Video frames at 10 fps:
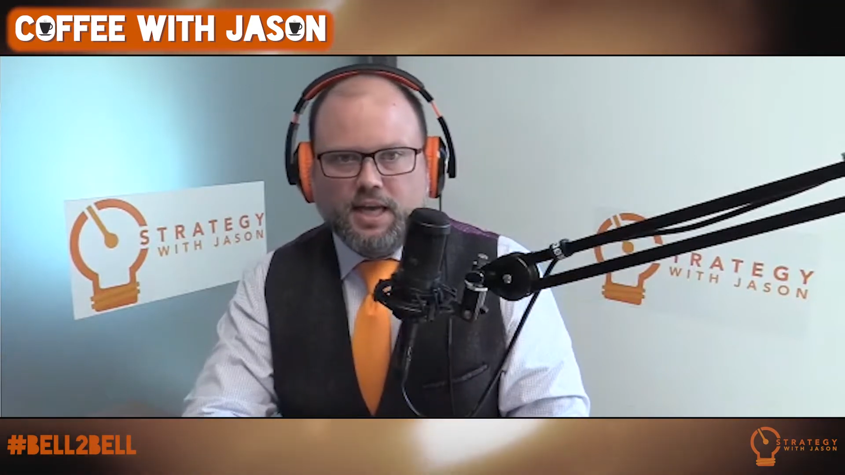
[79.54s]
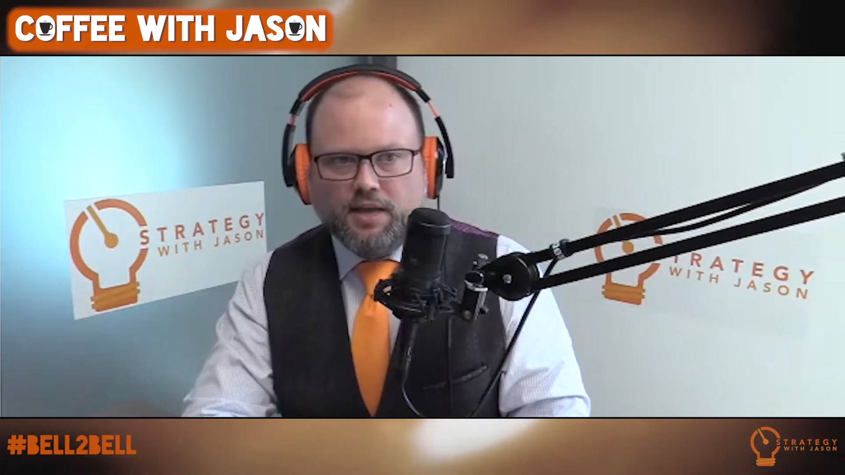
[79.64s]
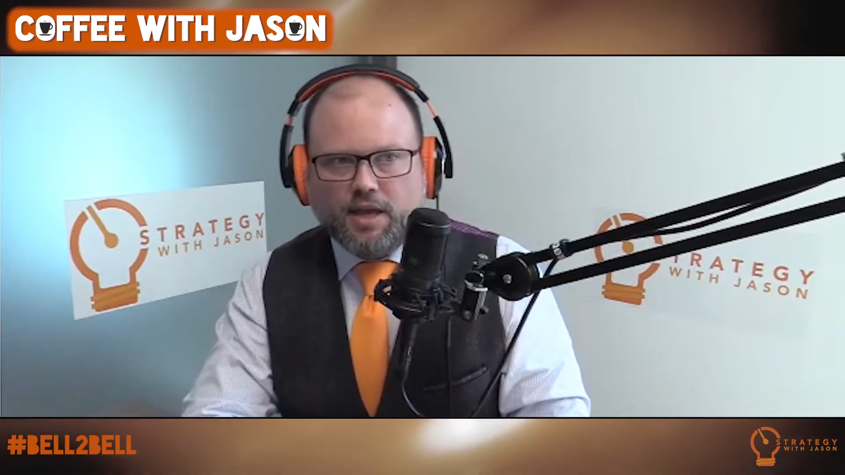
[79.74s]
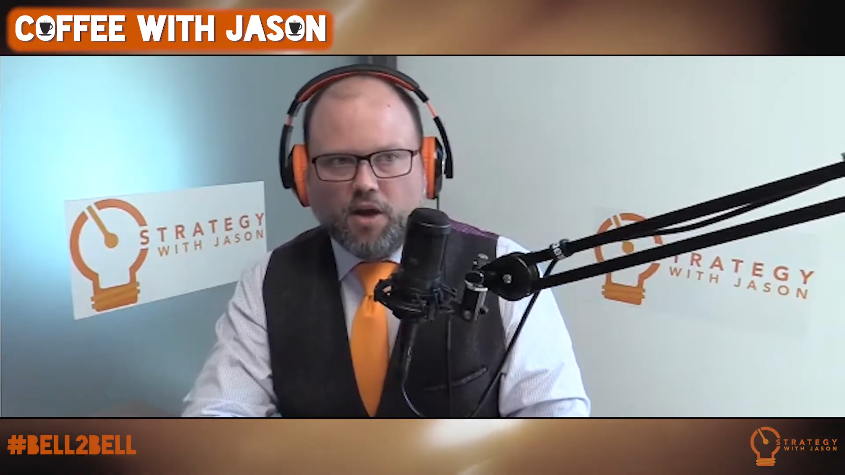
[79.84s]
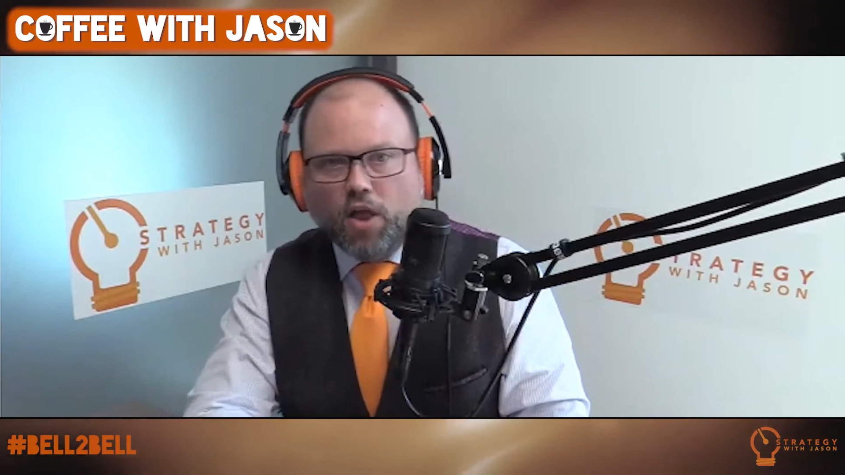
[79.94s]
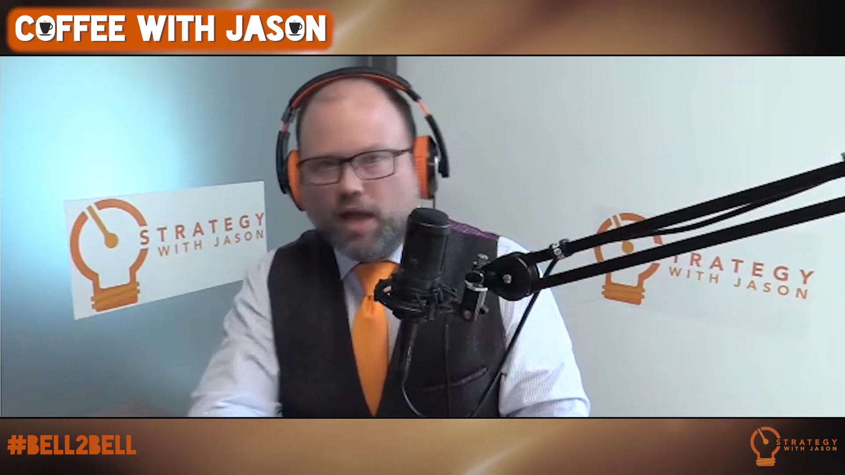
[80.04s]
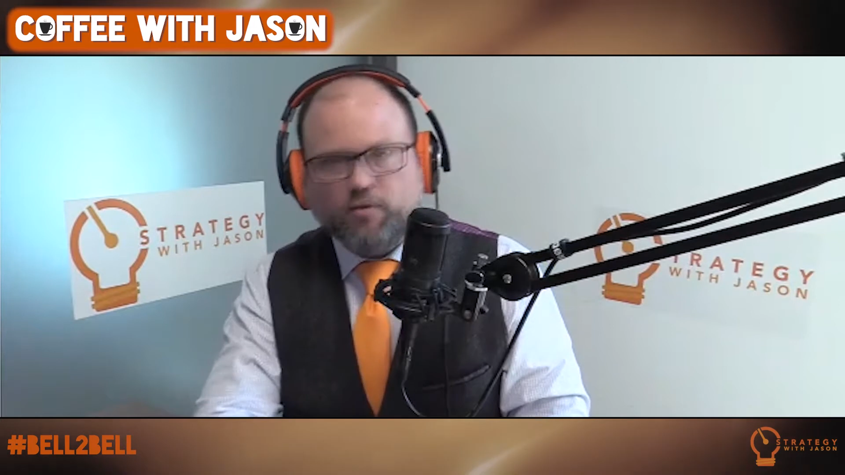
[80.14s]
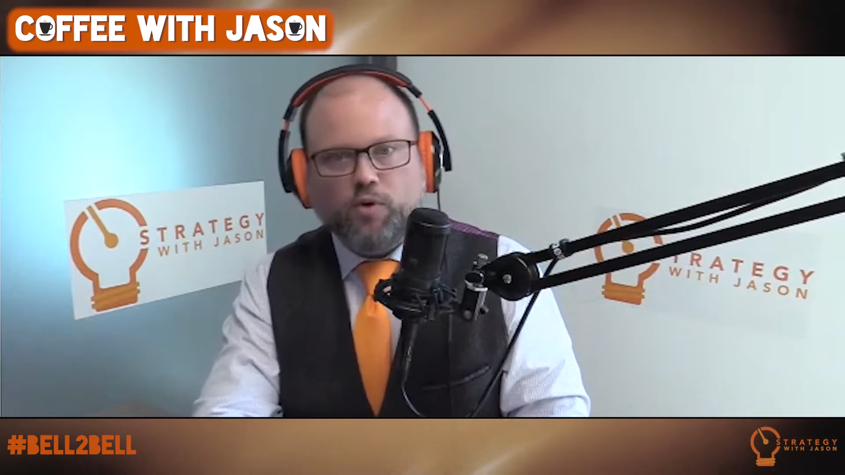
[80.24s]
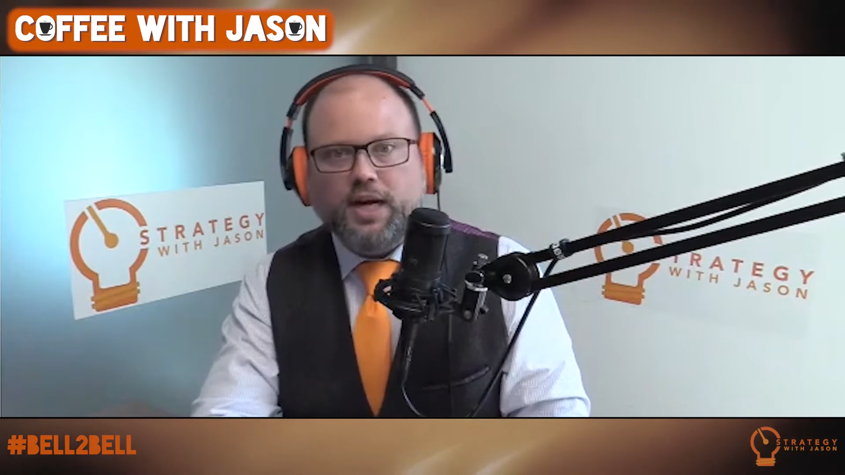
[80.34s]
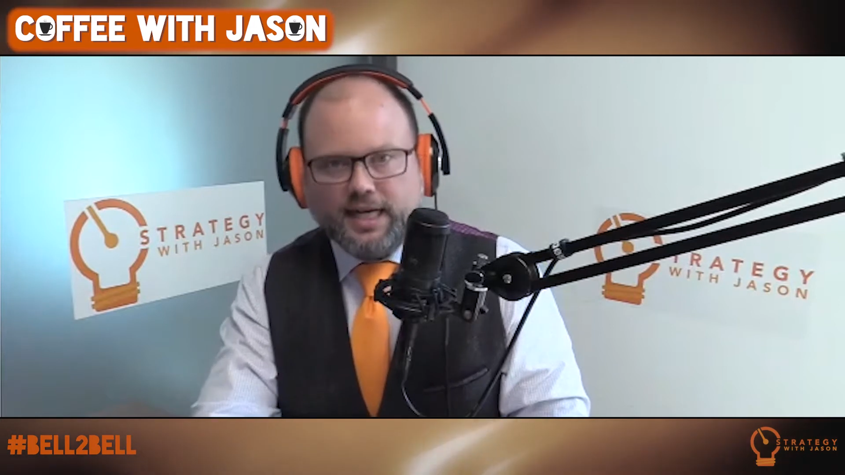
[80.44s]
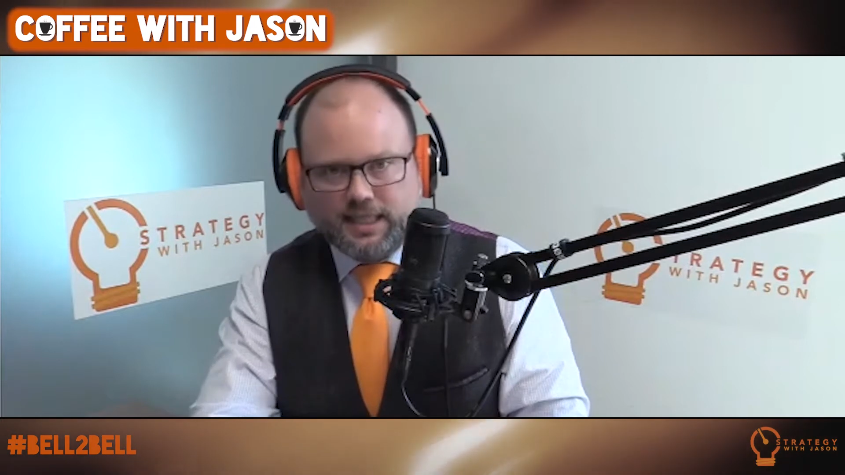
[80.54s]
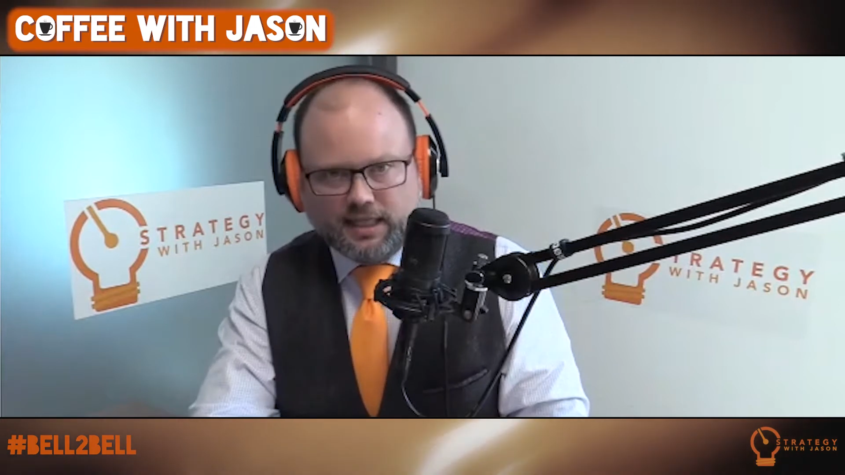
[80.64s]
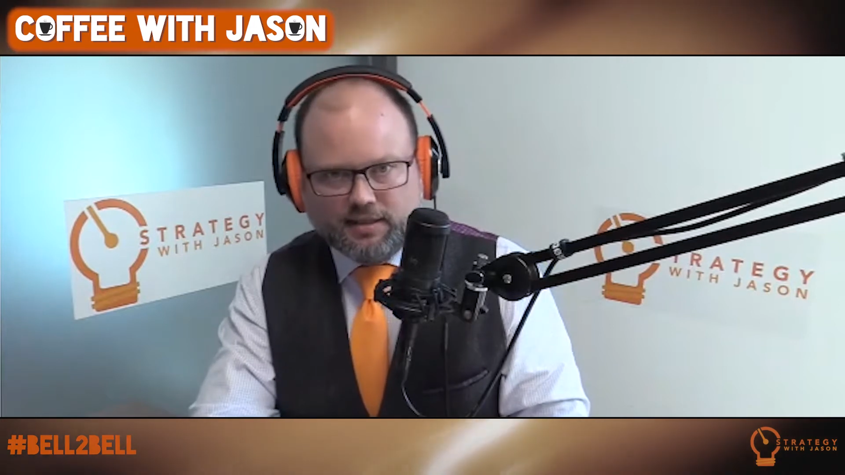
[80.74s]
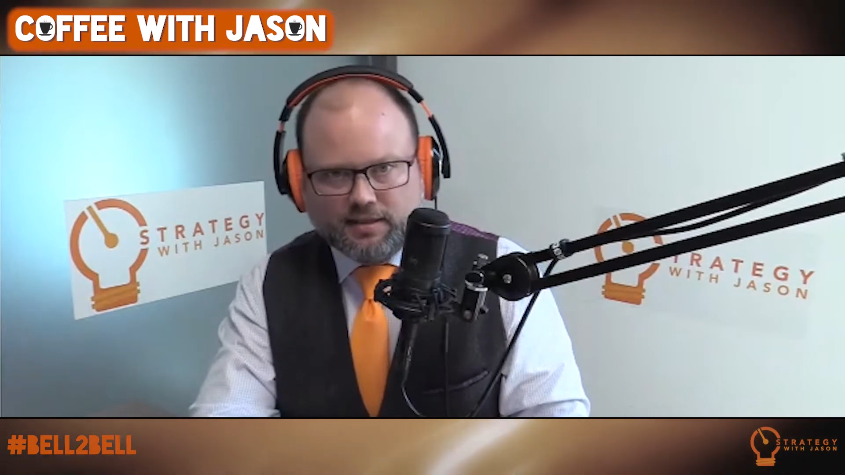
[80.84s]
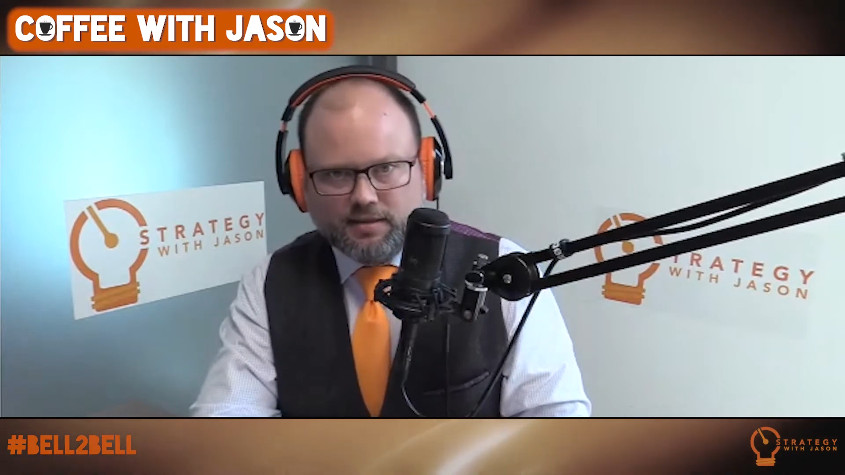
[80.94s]
they all have great
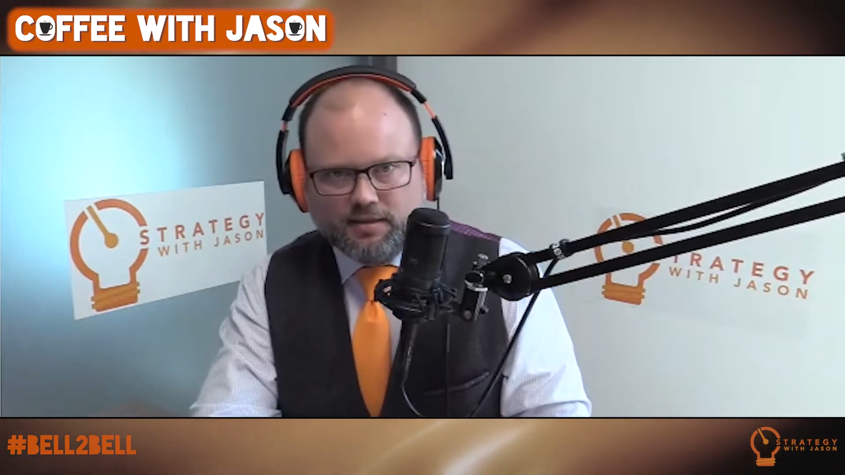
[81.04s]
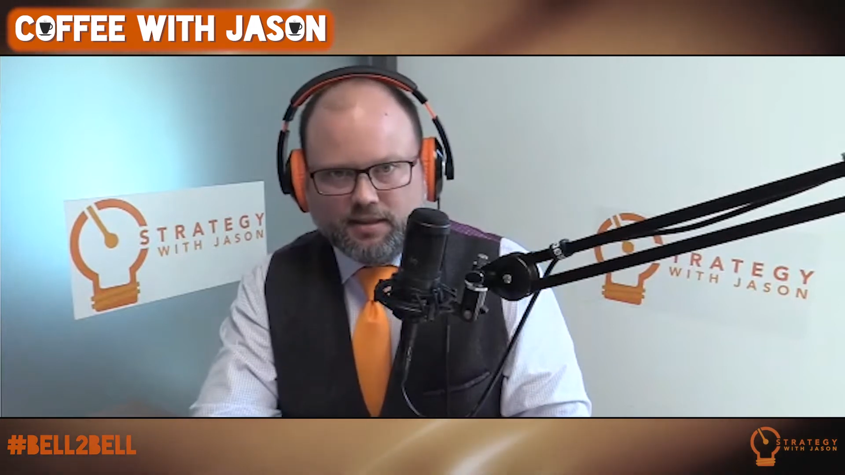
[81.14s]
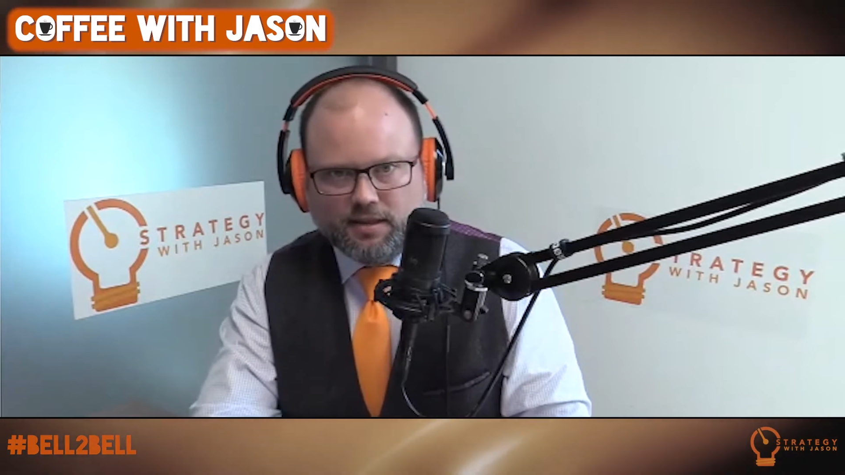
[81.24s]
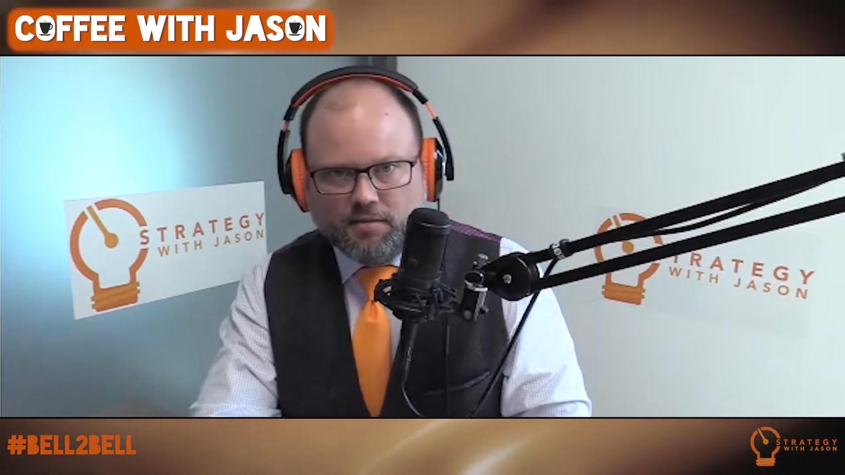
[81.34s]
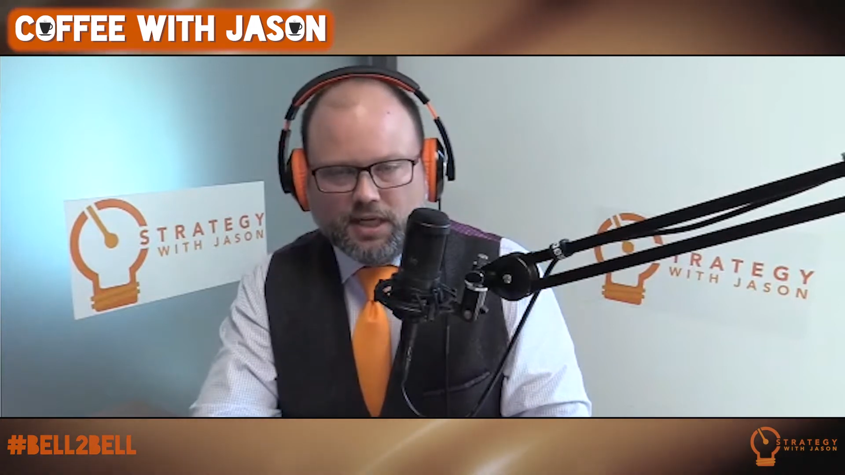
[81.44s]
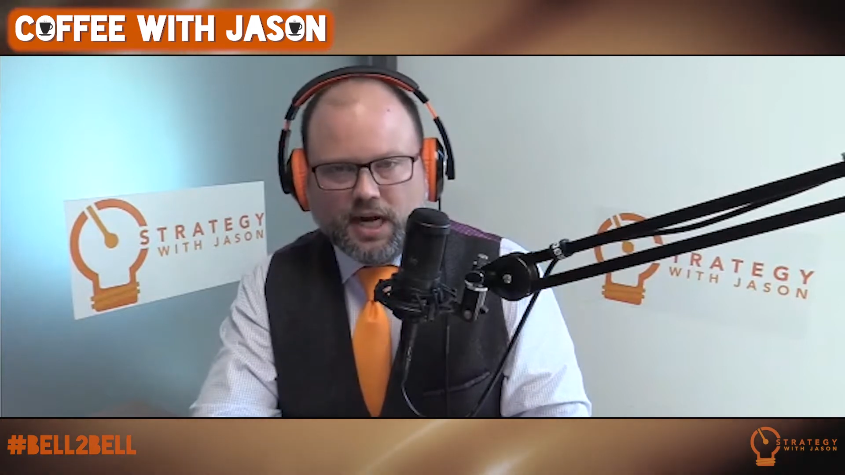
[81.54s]
ideas mm-hmm.